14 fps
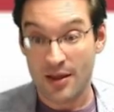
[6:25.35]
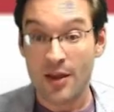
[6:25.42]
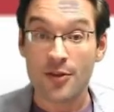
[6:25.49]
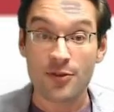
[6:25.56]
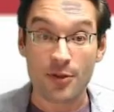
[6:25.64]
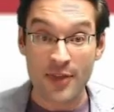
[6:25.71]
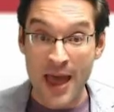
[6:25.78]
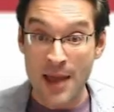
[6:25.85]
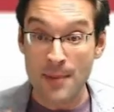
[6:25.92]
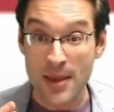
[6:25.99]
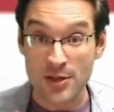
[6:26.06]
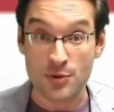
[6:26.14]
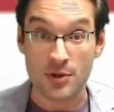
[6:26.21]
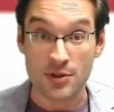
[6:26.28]
So that
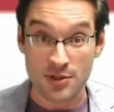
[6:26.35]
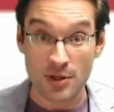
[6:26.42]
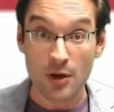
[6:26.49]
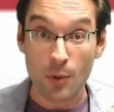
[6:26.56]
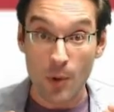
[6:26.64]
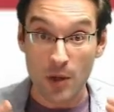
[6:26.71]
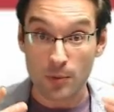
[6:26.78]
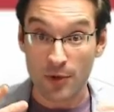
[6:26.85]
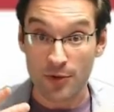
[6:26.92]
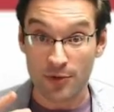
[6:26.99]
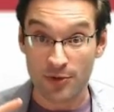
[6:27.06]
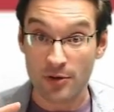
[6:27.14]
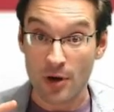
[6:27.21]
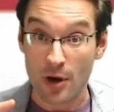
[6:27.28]
matrix, 0, 1, 1,
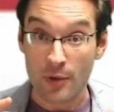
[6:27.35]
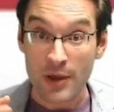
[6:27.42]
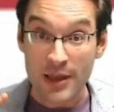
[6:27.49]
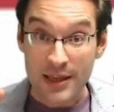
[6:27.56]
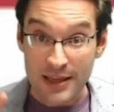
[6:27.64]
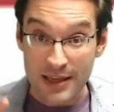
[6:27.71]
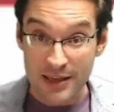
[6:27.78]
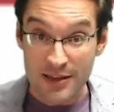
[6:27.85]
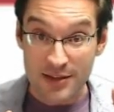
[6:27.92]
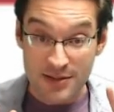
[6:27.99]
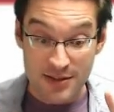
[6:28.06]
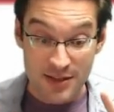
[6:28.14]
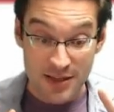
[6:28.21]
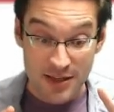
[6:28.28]
0,
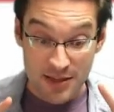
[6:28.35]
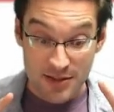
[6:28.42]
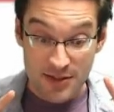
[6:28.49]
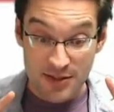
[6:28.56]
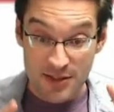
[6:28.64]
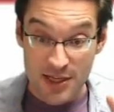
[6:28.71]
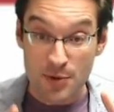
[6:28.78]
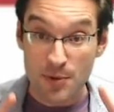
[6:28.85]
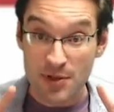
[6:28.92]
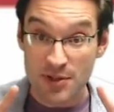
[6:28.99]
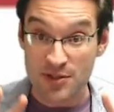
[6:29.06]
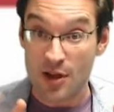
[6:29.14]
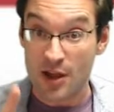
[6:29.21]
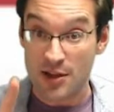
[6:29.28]
is the secret
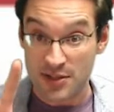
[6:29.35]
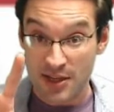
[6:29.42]
sauce.